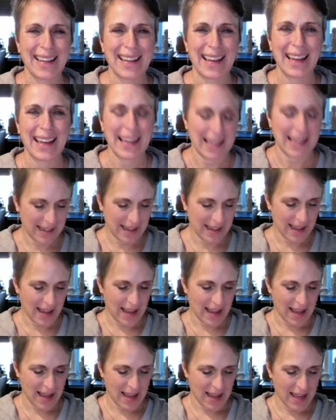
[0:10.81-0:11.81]
And
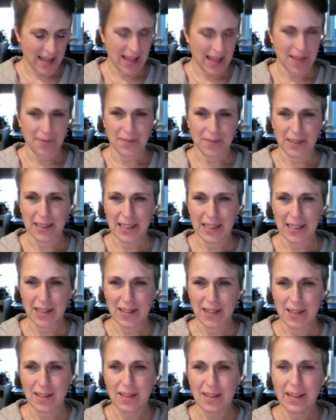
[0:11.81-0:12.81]
I have lit
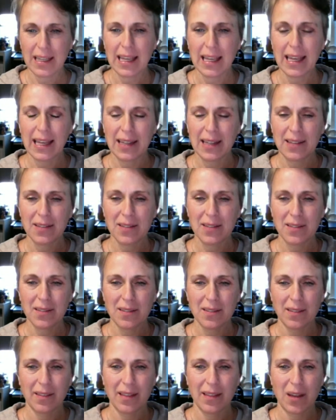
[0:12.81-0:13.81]
the candle
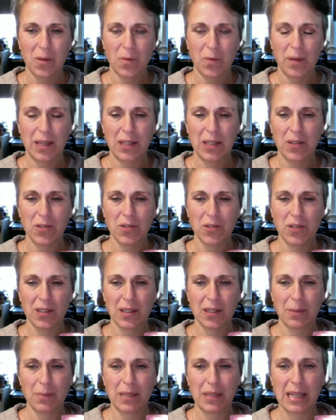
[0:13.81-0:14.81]
that we
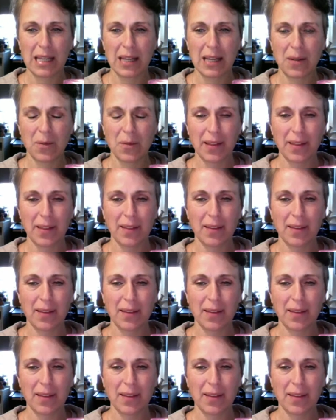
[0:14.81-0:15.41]
usually begin with,